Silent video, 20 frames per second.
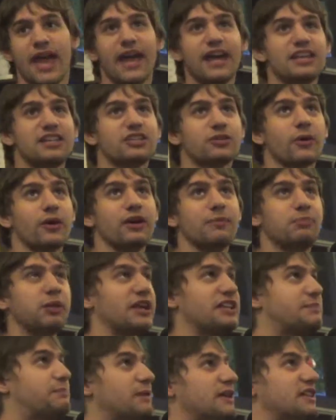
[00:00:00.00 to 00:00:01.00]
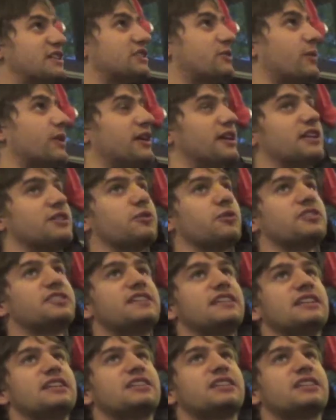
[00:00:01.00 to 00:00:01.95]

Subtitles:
A squared plus B squared equals C